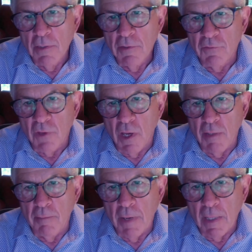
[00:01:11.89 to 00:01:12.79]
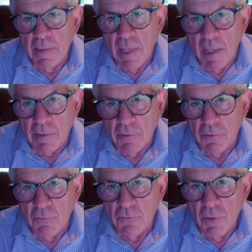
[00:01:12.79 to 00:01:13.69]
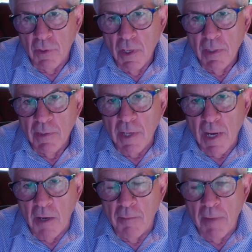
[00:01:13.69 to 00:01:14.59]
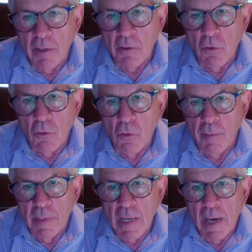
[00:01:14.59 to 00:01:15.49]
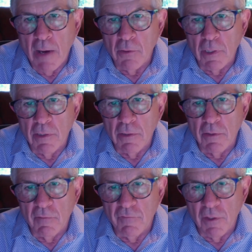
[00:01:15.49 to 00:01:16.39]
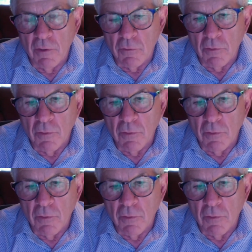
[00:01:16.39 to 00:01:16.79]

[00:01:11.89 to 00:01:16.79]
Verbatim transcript: designed by doctors to carry medical equipment out into the field.